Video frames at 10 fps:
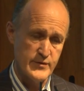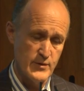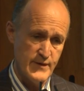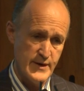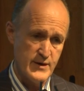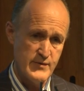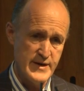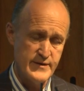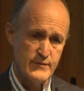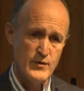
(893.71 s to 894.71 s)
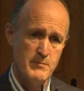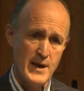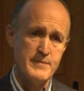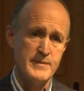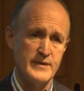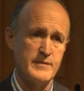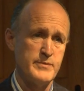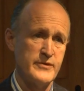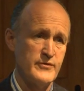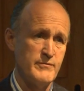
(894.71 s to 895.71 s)
who are very creative, who might be under
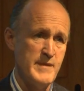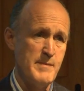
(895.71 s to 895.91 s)
pressure from